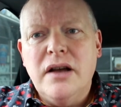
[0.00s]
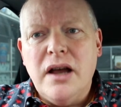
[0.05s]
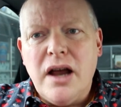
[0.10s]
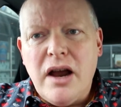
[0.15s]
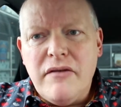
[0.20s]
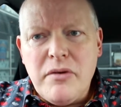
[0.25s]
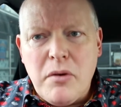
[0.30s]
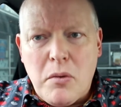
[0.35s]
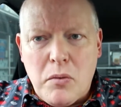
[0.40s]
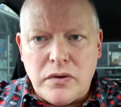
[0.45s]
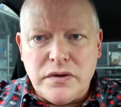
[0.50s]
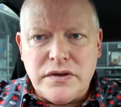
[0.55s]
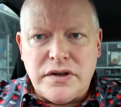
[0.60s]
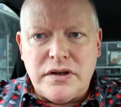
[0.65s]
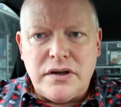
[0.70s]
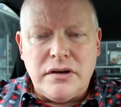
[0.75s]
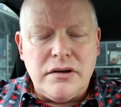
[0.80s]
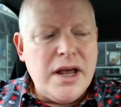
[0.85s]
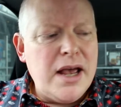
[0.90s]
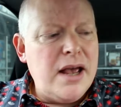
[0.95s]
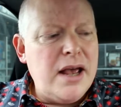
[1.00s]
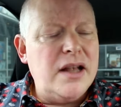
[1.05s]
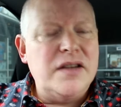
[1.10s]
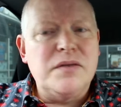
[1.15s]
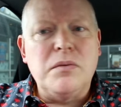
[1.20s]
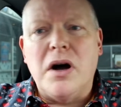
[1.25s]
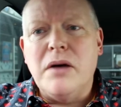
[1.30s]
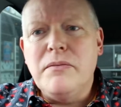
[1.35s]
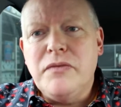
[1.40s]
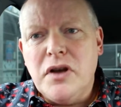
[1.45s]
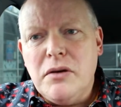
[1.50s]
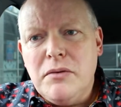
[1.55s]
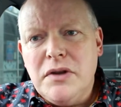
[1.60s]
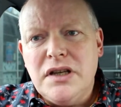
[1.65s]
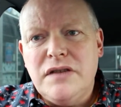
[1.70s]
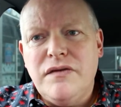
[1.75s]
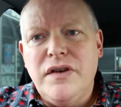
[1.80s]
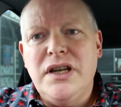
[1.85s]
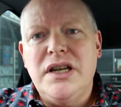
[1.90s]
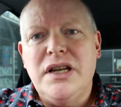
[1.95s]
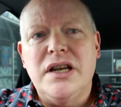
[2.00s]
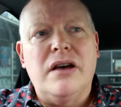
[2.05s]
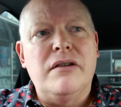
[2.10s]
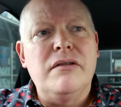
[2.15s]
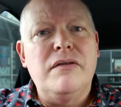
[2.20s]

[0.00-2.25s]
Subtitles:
Everyone wants to do that. That's what I'm doing in this video.